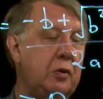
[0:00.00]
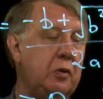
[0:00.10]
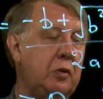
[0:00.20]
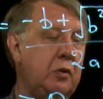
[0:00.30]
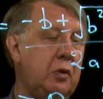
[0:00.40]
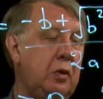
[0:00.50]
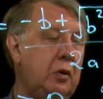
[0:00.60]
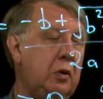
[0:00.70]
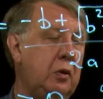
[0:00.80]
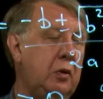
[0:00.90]

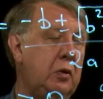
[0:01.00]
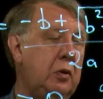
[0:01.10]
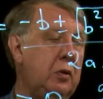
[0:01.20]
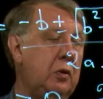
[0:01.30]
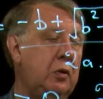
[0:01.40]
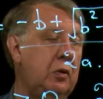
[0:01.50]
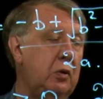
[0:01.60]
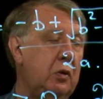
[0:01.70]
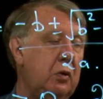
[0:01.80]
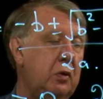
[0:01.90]

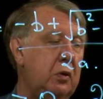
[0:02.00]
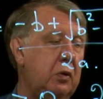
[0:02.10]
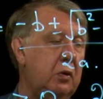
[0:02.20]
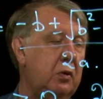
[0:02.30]
(no one is talking)